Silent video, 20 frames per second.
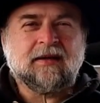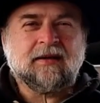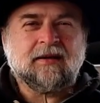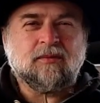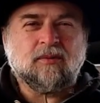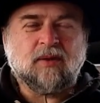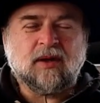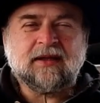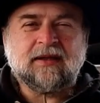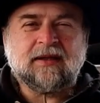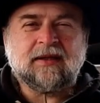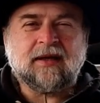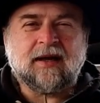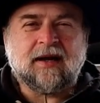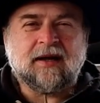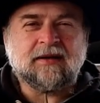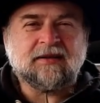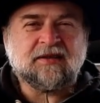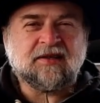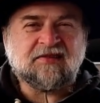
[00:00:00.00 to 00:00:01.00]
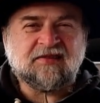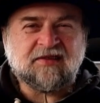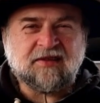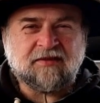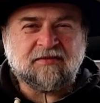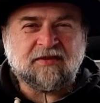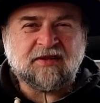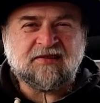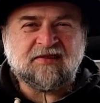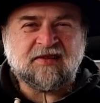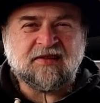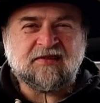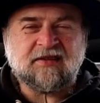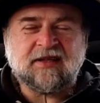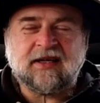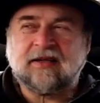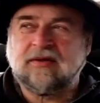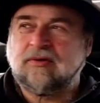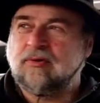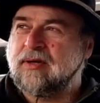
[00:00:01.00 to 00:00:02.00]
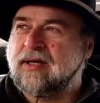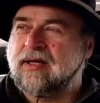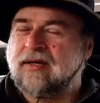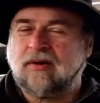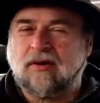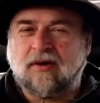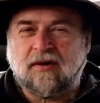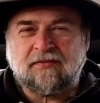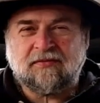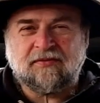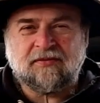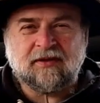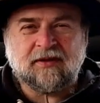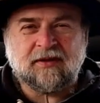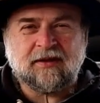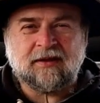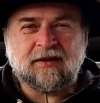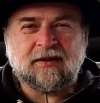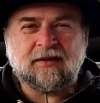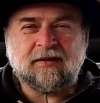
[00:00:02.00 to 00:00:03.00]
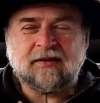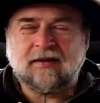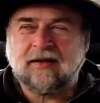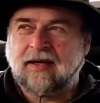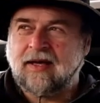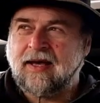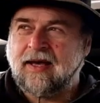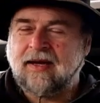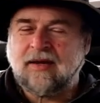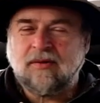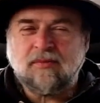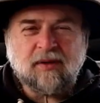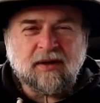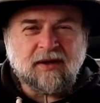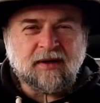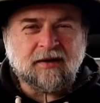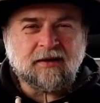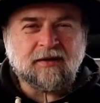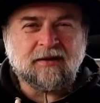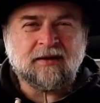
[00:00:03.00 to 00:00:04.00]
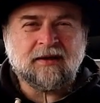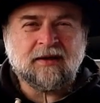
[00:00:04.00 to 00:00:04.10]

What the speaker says: What are the services that you can offer anywhere,